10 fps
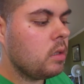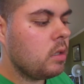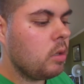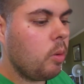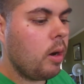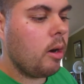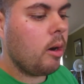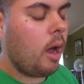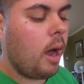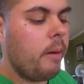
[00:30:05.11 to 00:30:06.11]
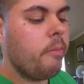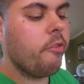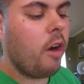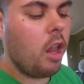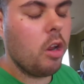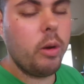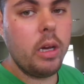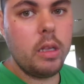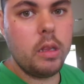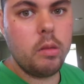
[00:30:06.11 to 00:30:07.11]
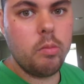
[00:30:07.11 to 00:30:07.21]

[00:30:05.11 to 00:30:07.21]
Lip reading: to where I'm following